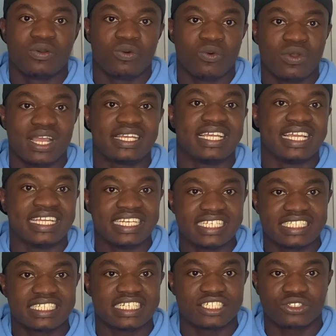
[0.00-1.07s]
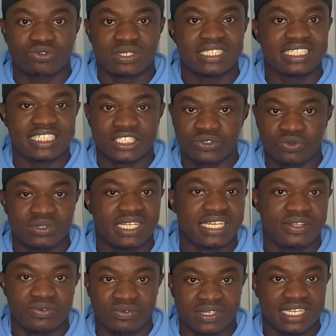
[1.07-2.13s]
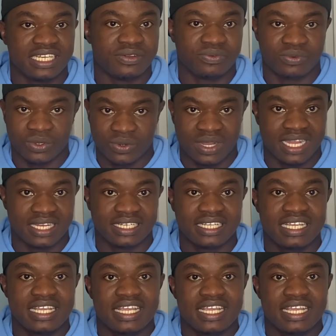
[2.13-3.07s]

where the initial strength is really, really required.